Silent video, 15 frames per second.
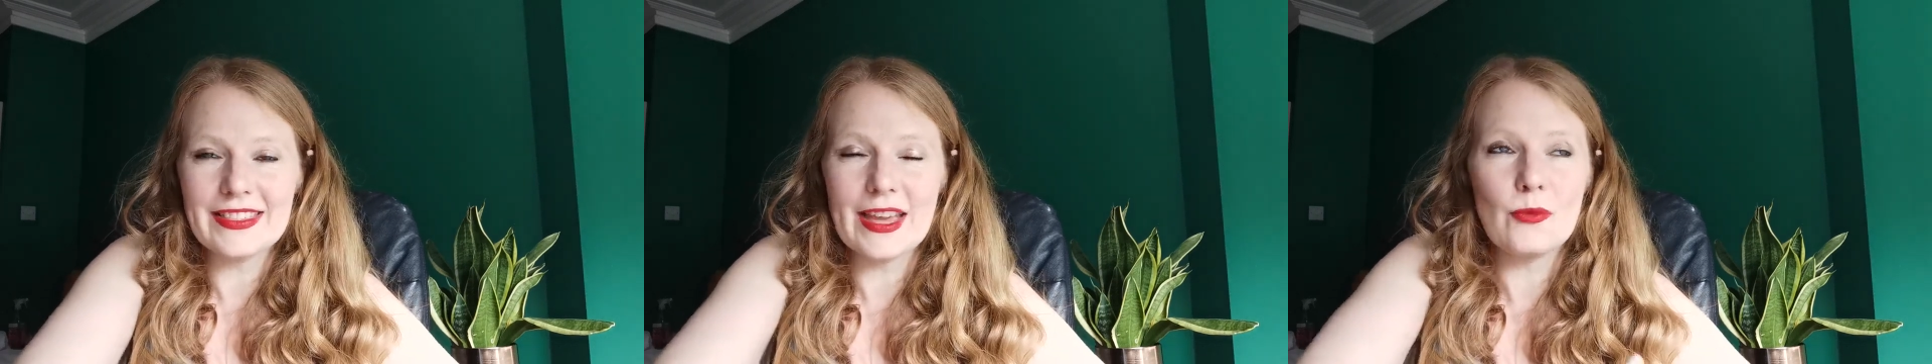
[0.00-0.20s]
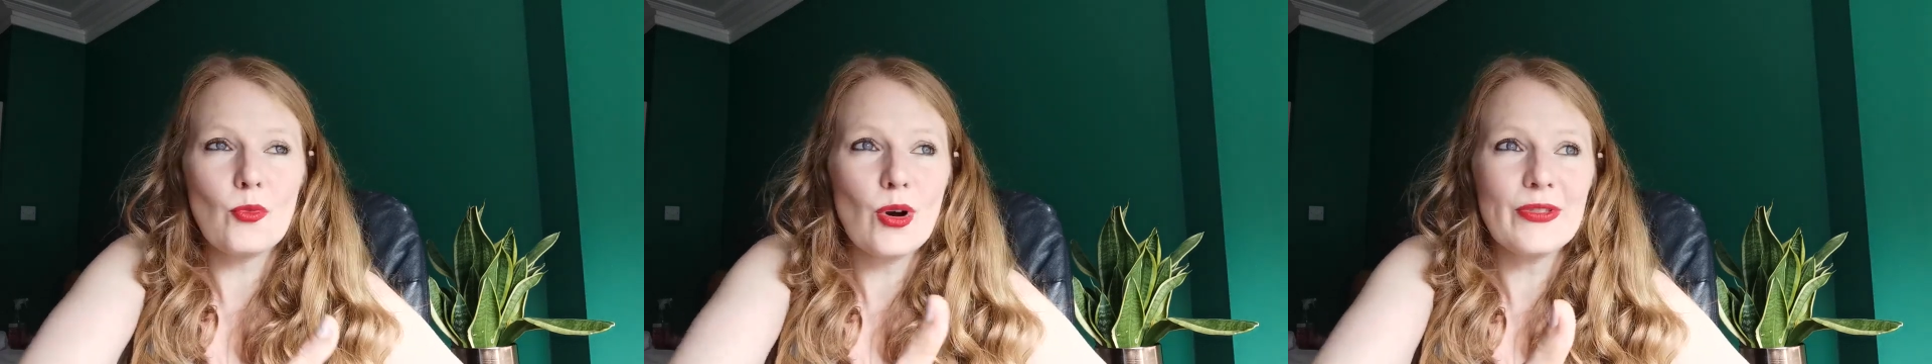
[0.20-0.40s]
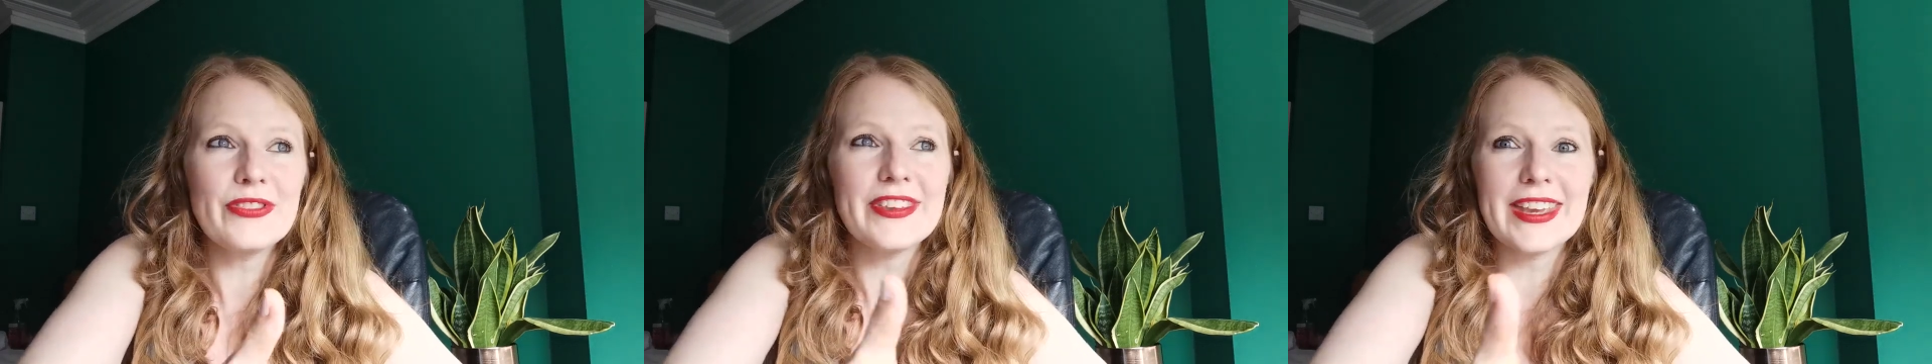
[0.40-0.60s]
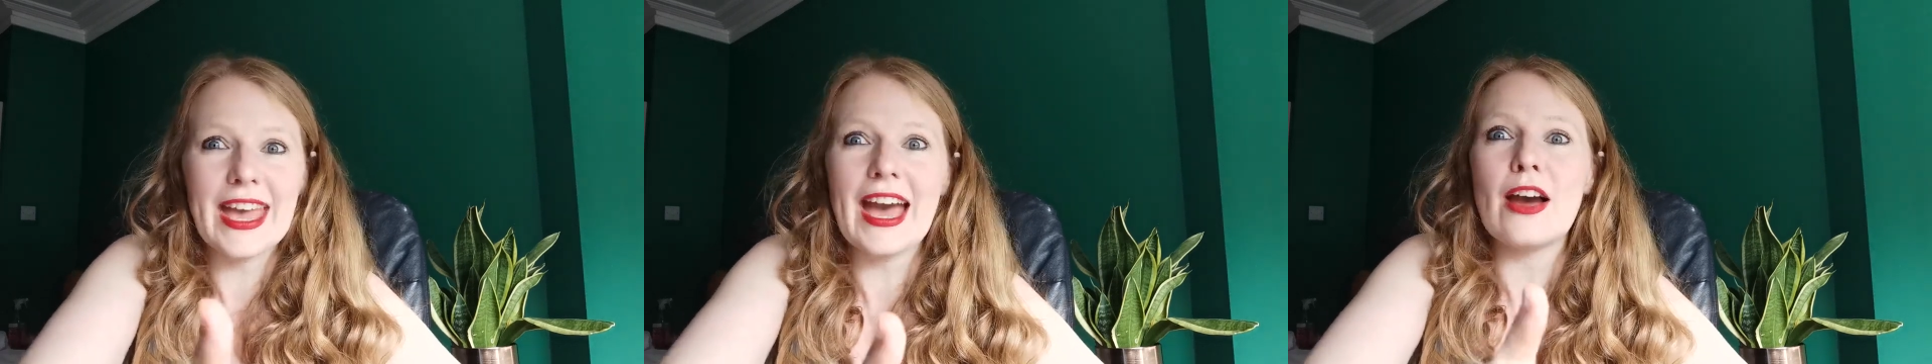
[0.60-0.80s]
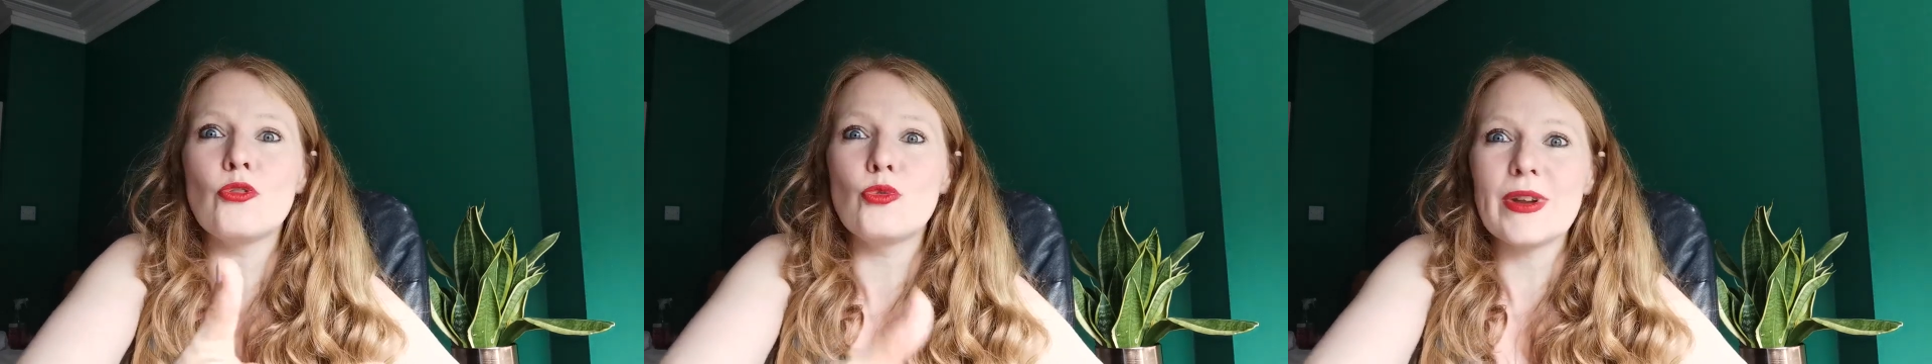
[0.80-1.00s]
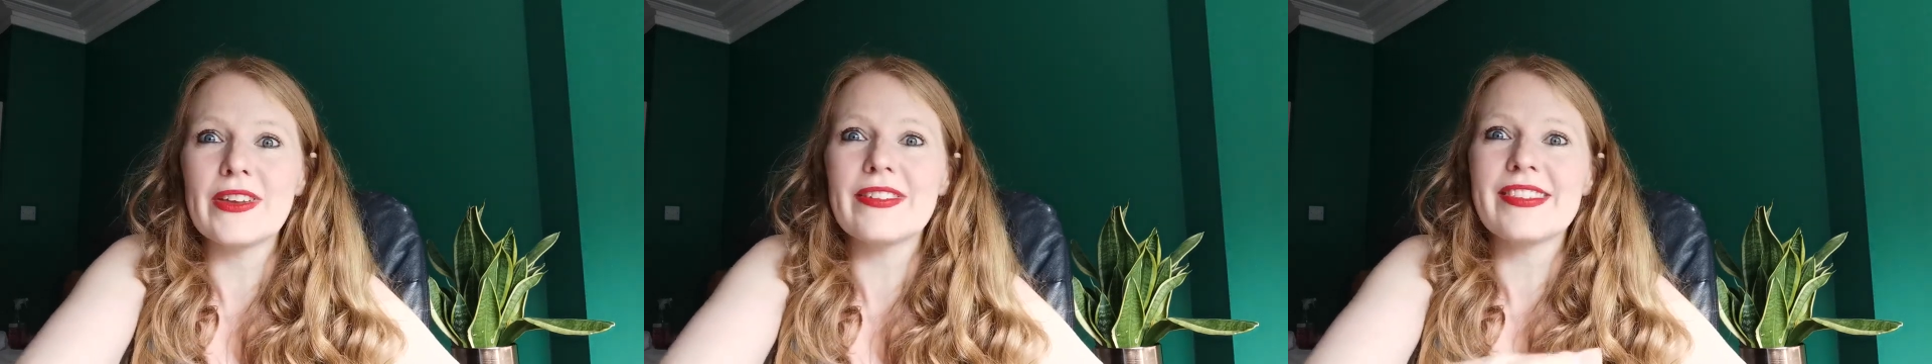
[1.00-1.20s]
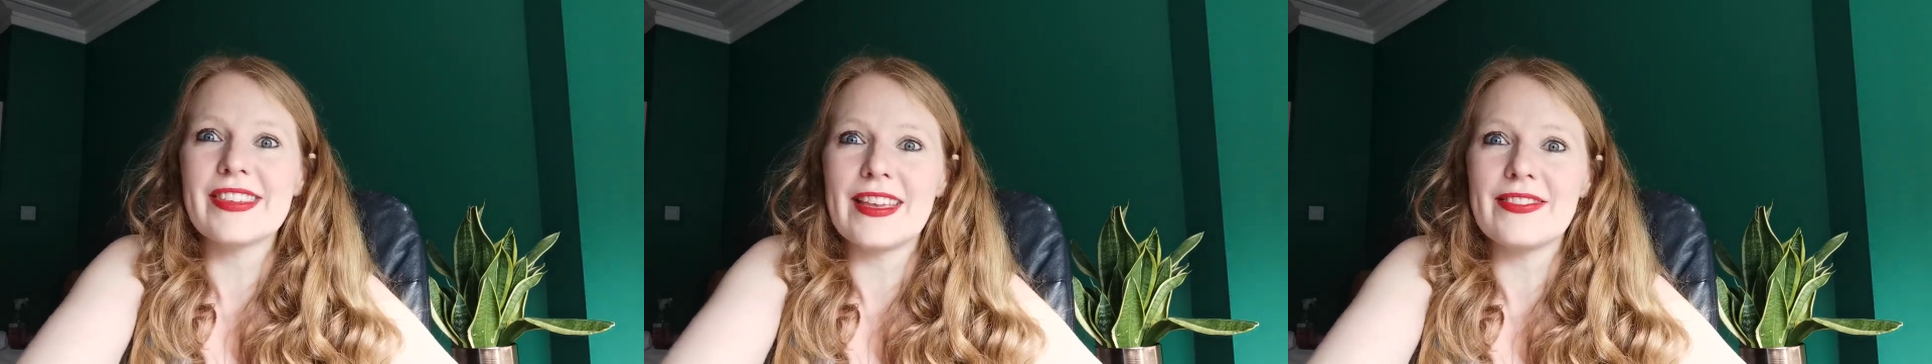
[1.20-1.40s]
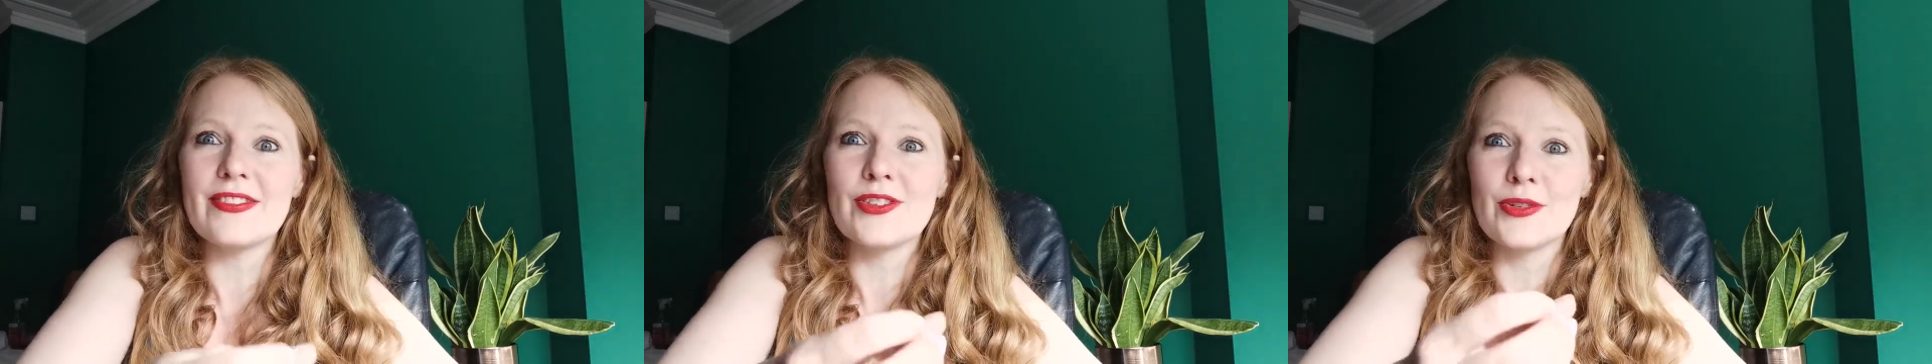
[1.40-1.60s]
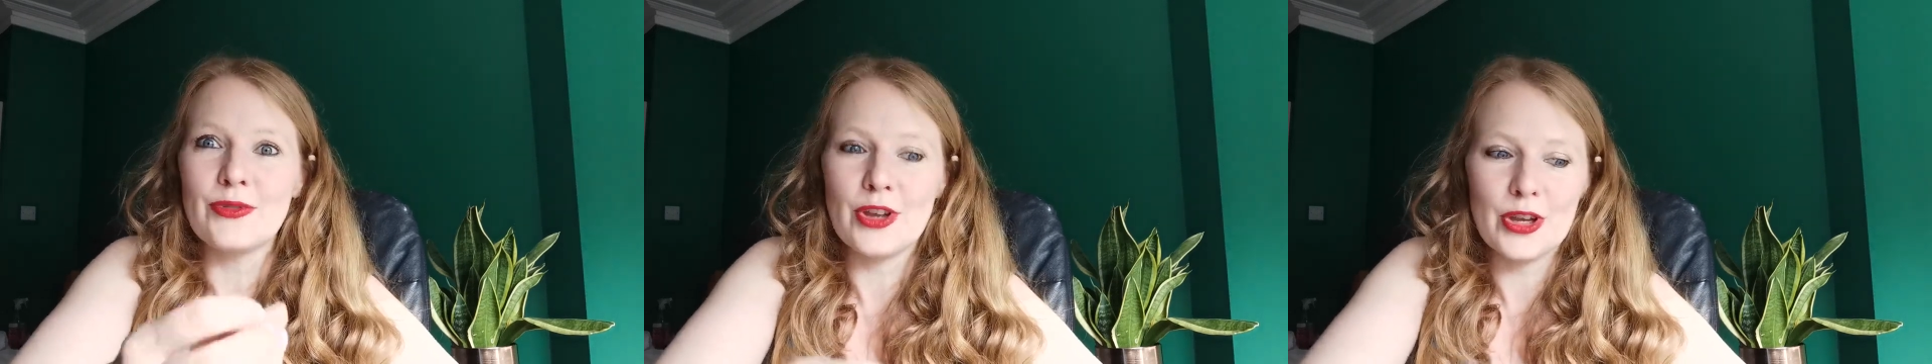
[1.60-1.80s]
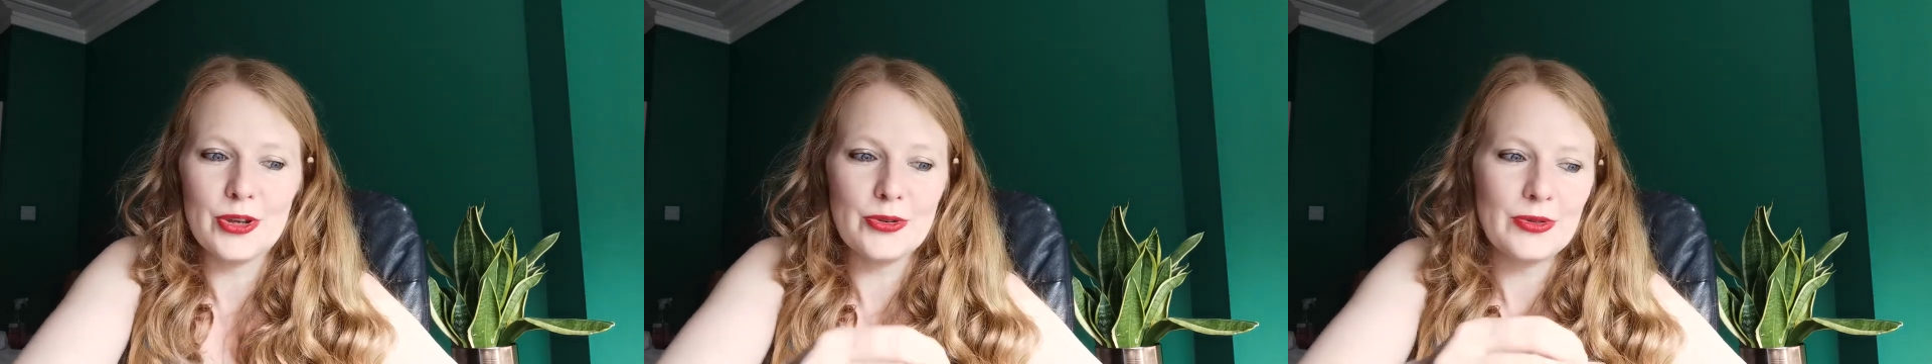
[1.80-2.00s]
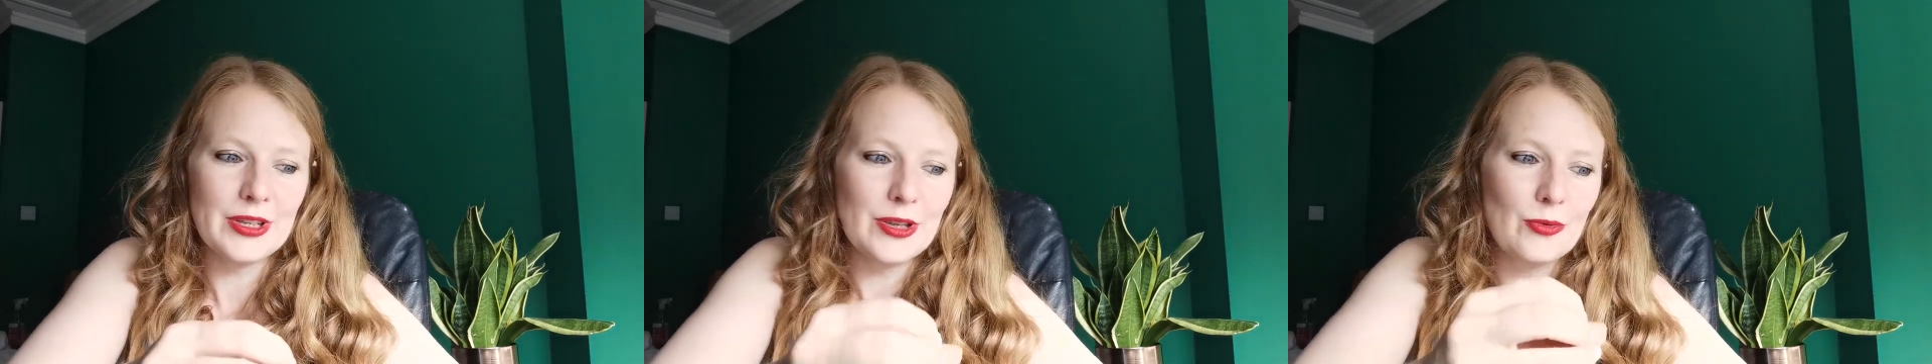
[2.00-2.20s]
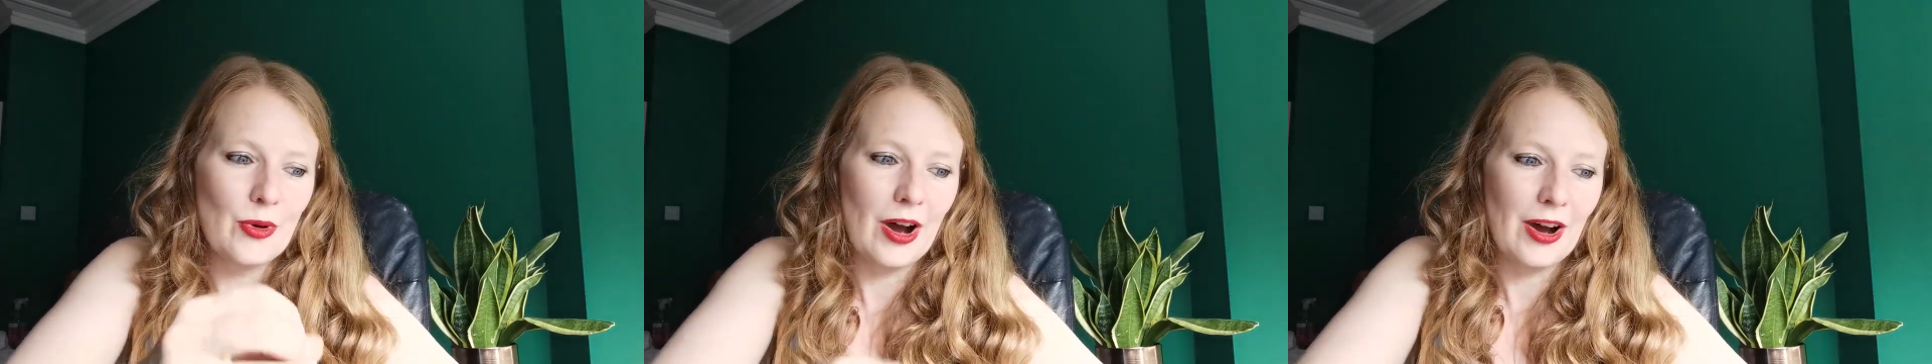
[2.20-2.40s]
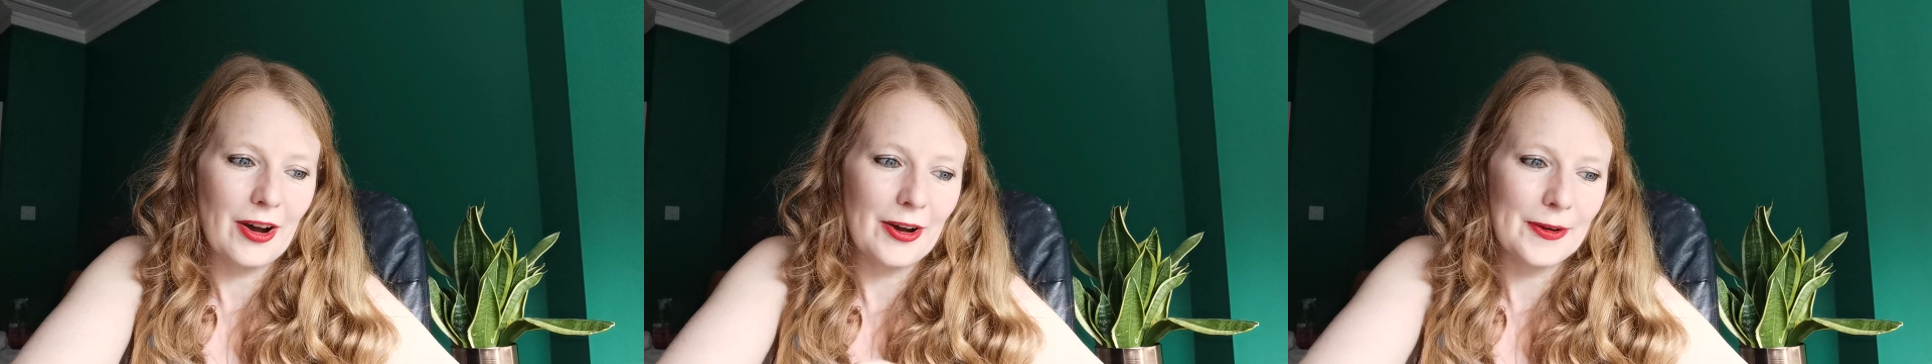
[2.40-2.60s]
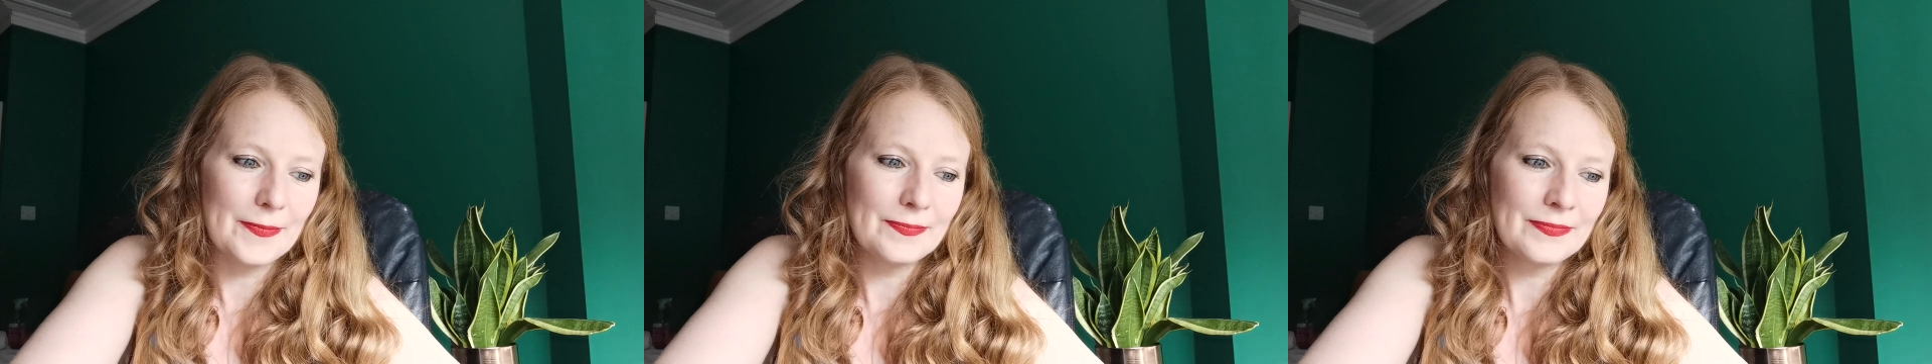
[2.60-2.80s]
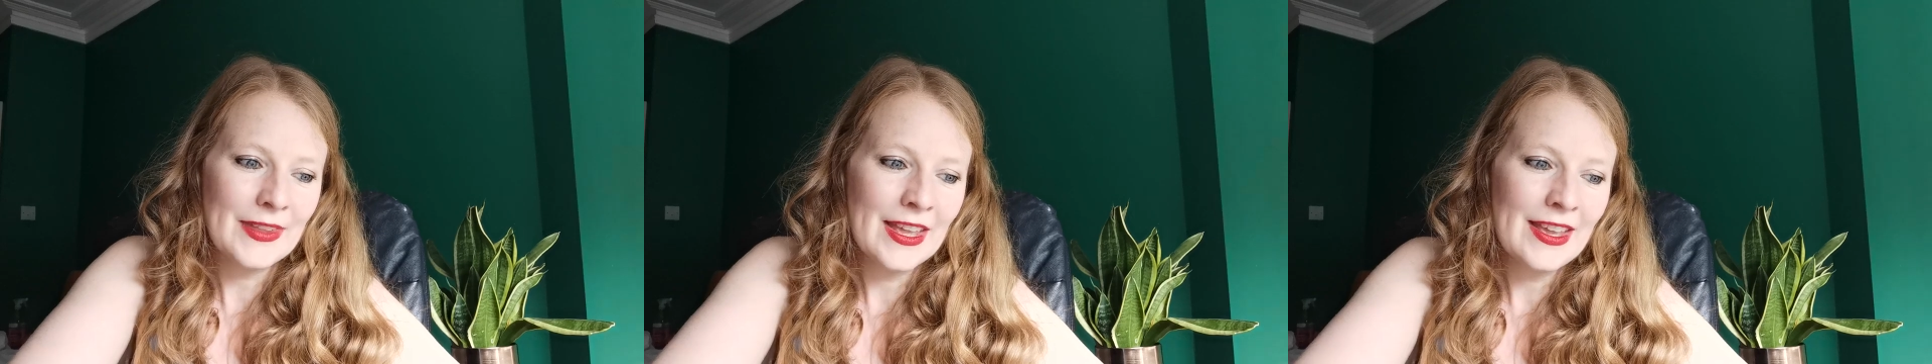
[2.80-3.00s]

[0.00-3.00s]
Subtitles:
They want to get a real sense of who you are.